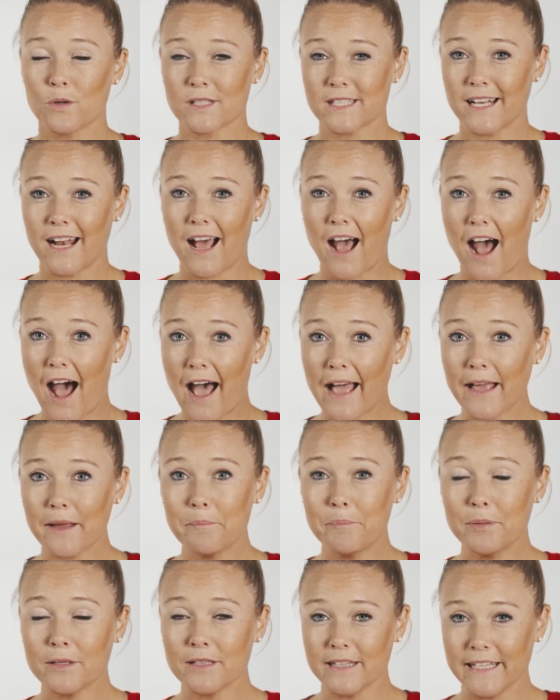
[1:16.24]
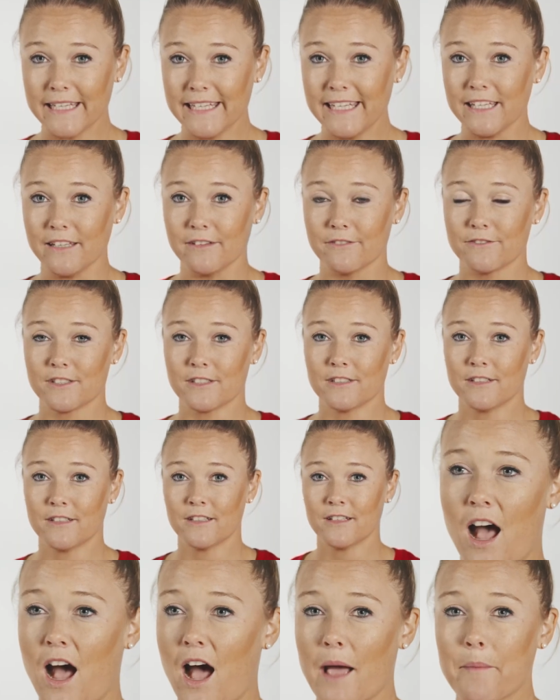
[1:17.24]
was that I believed.
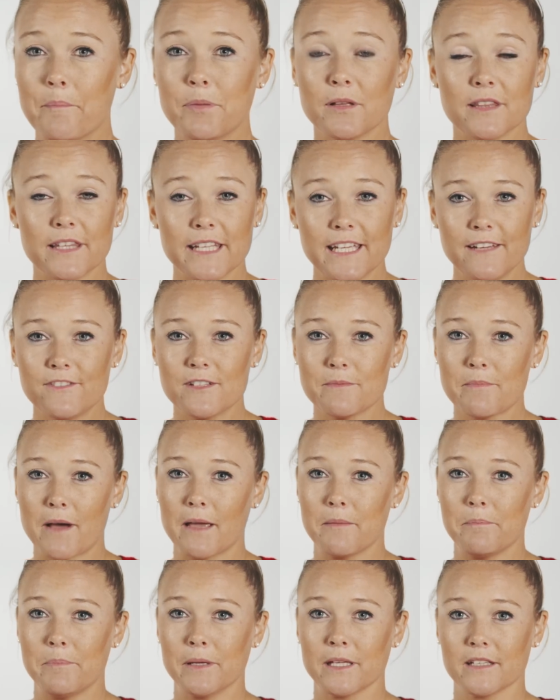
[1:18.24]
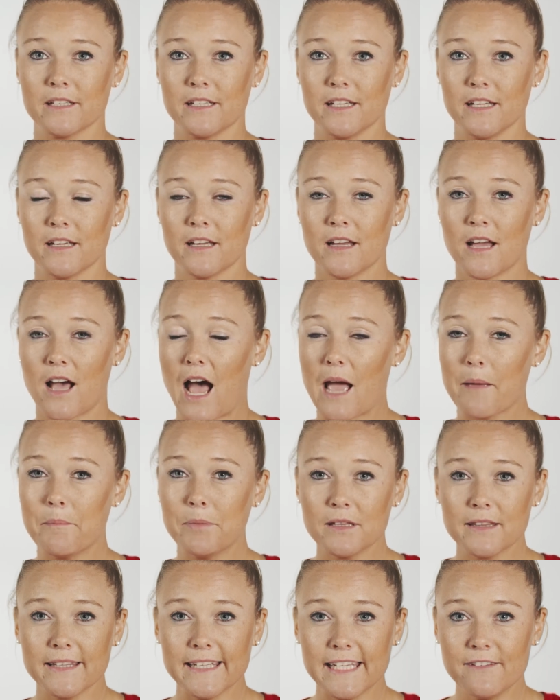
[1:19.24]
I believed in my ability. I
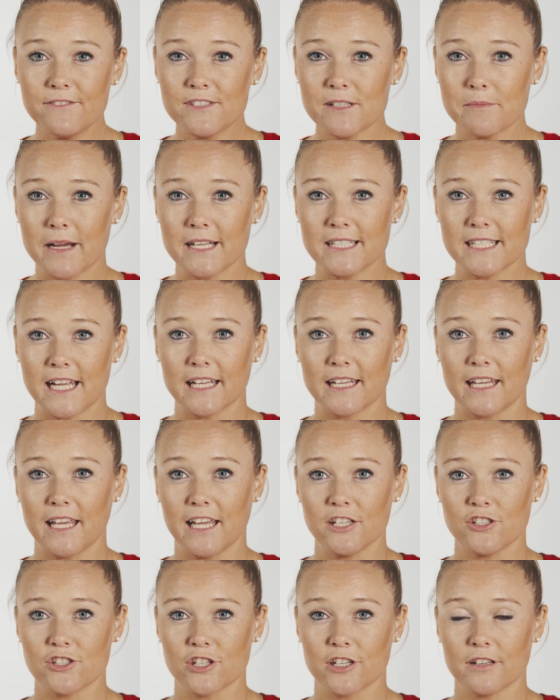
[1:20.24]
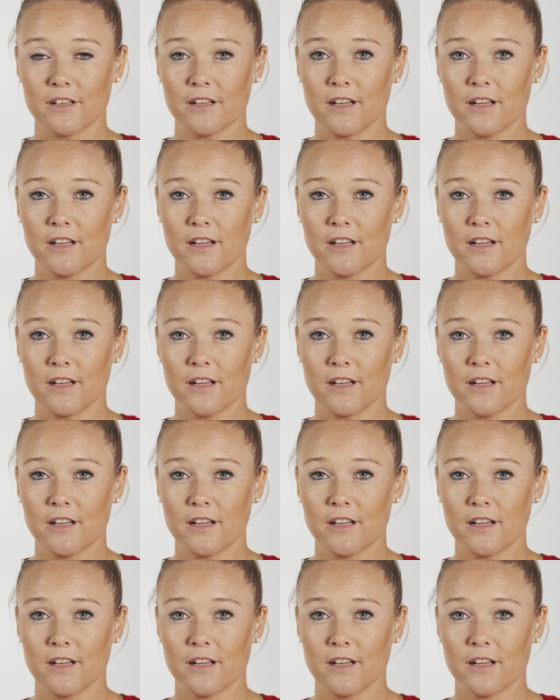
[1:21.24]
believed in my dedication.